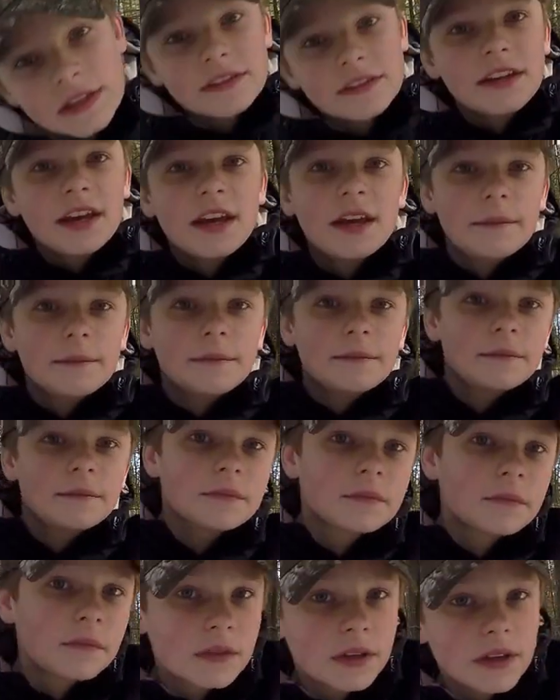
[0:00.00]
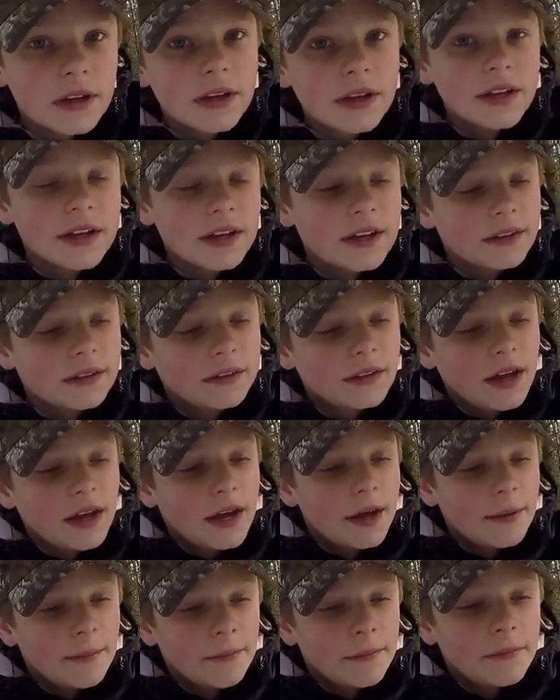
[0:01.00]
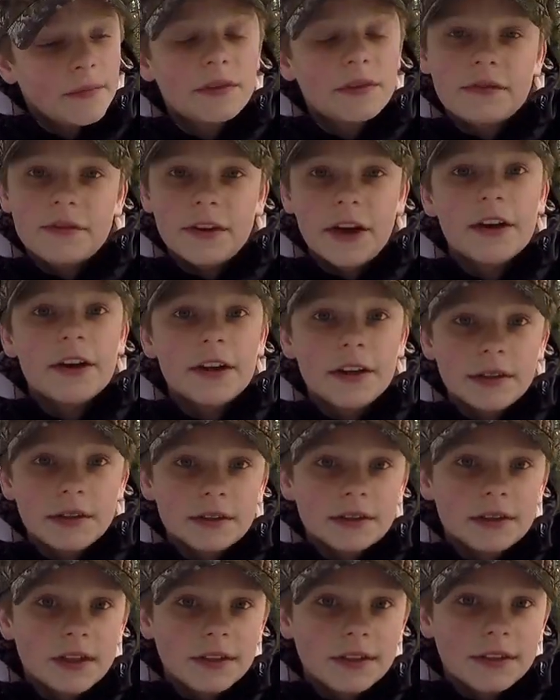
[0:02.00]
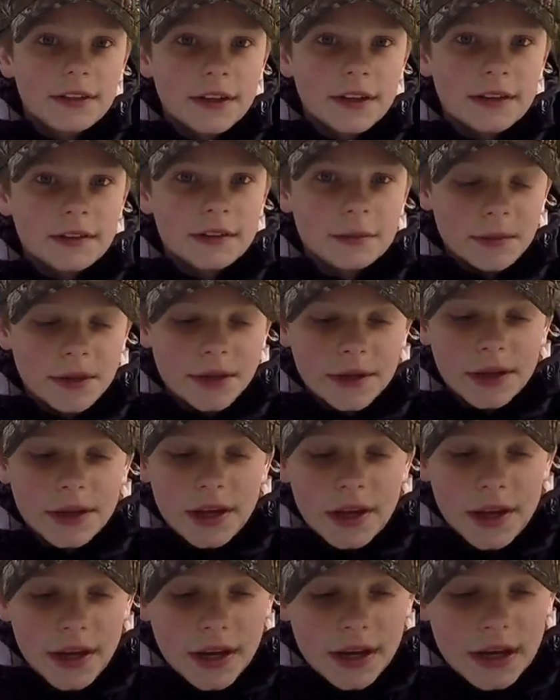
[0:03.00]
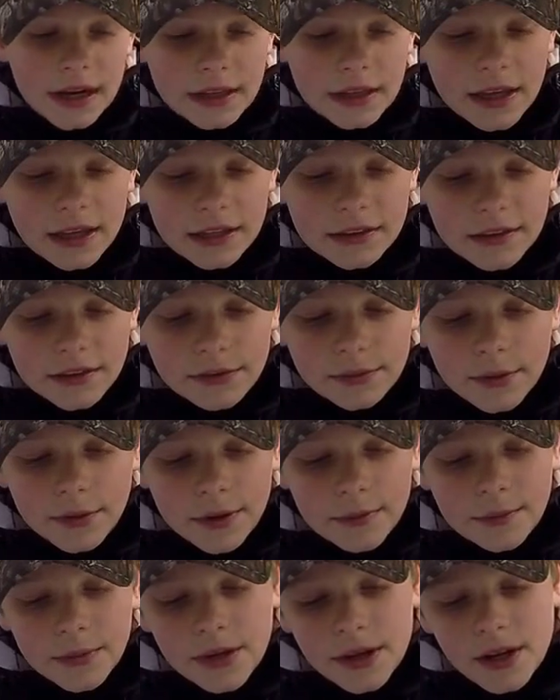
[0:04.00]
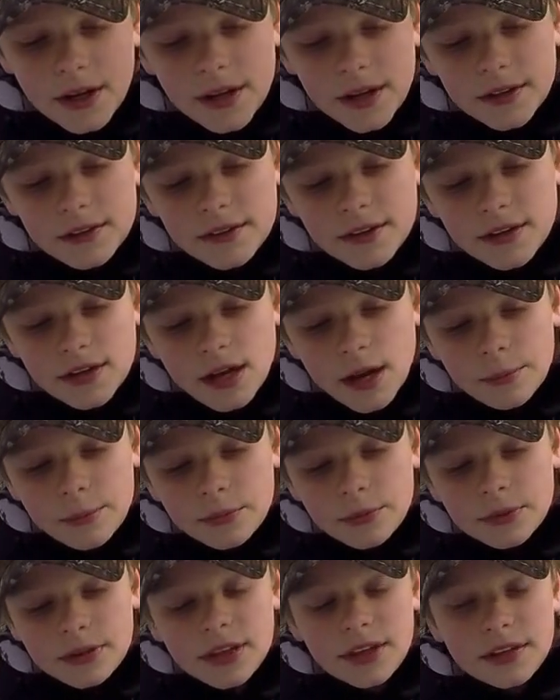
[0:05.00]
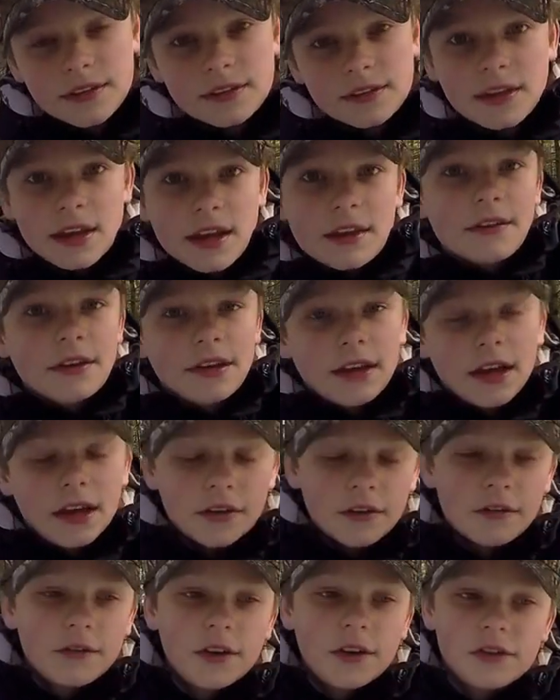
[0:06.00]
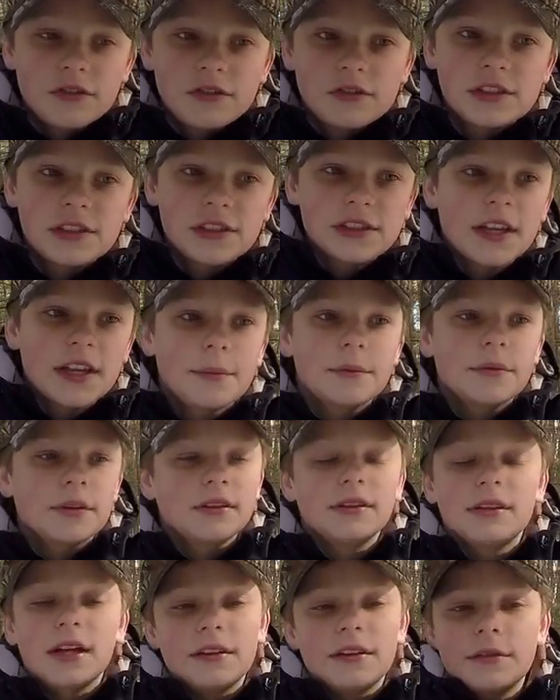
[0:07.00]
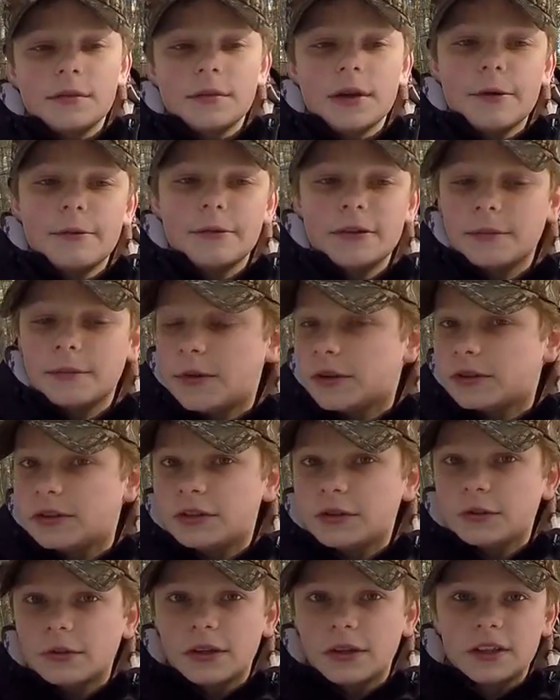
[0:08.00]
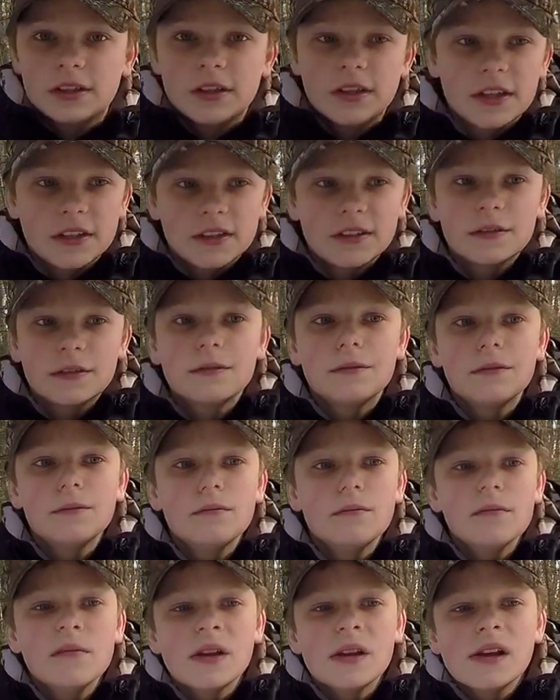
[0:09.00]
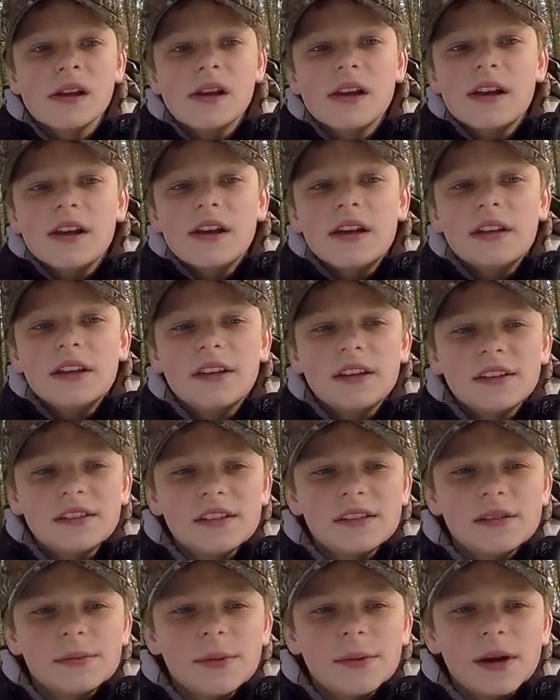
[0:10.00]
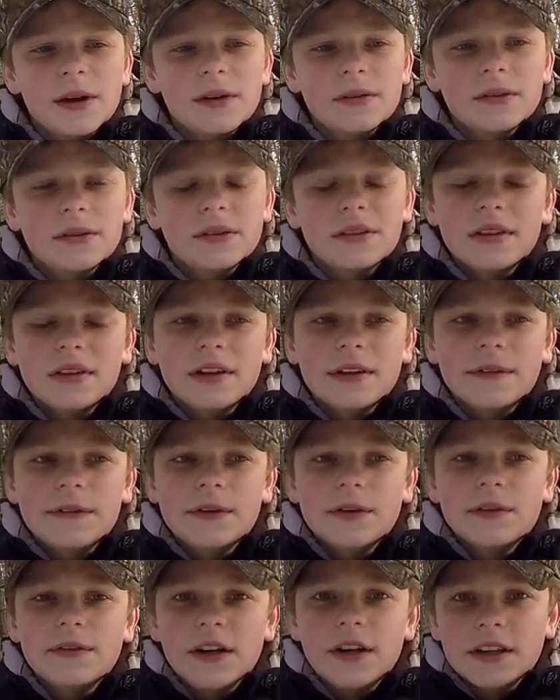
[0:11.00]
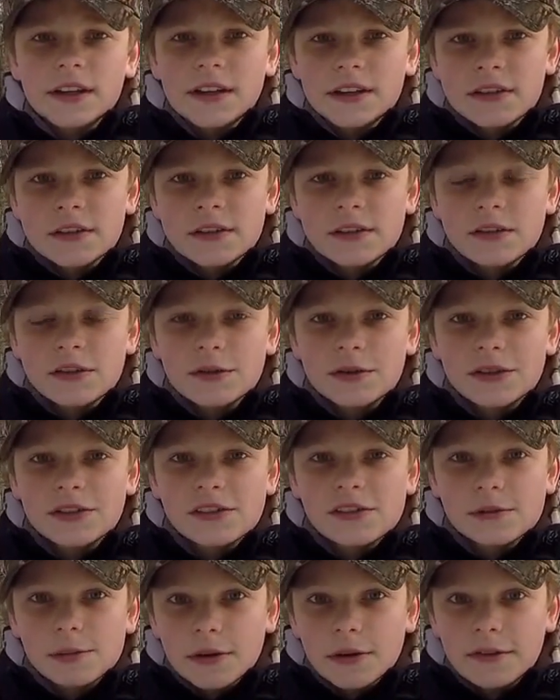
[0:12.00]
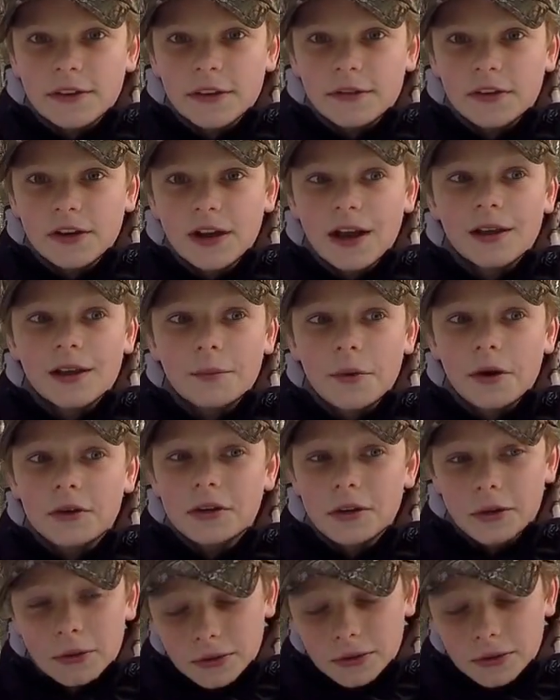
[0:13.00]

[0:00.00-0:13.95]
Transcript: kit is this very good kit to me, and I like this one because it comes with this. They have like other versions of this kit, but none of them come with a multi-tool like this. This is about, if you're running this in stores, it's about $50 multi-tool,